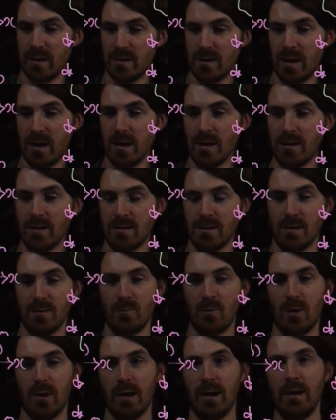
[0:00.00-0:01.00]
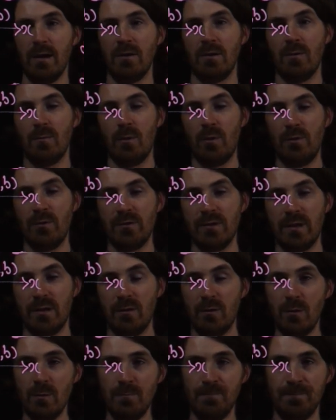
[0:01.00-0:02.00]
to x and y are both
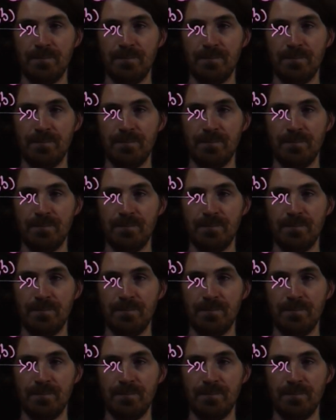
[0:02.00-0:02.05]
0.